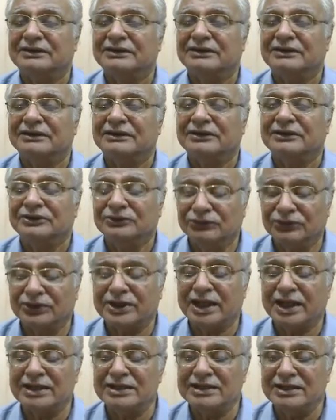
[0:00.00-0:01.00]
Look
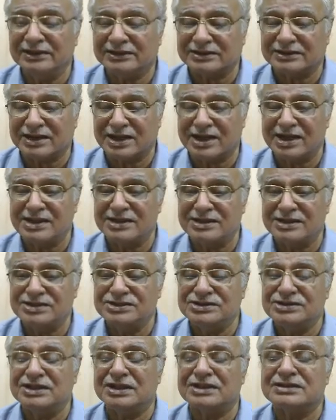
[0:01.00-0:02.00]
at the trained
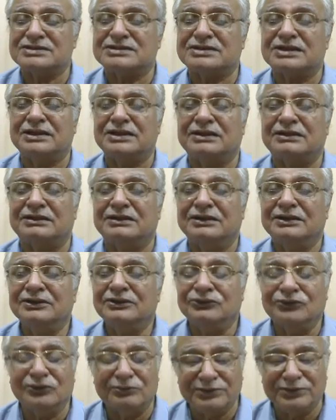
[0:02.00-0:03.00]
engineers trained.
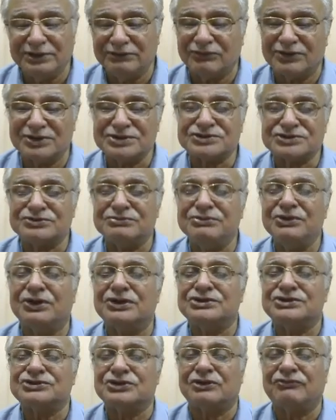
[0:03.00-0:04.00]
Nobody wants to be on
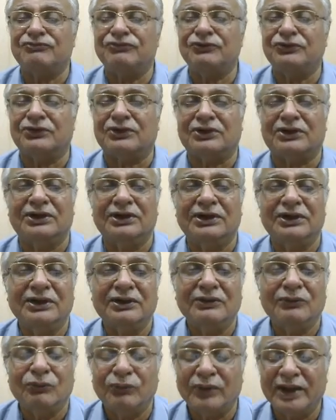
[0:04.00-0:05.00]
shop floor.
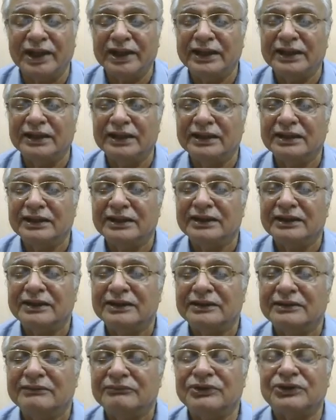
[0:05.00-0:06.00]
Why?
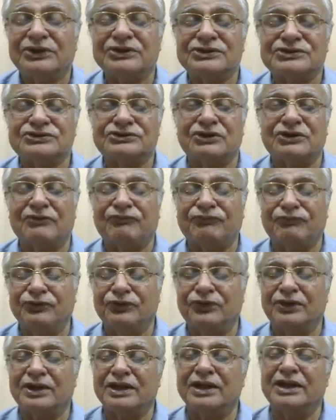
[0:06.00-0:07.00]
Because shop floor
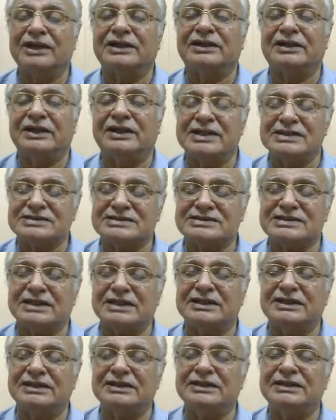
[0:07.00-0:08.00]
get less
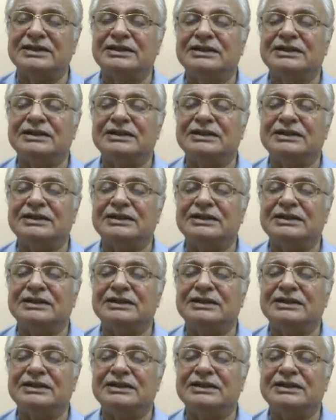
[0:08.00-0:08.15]
salary.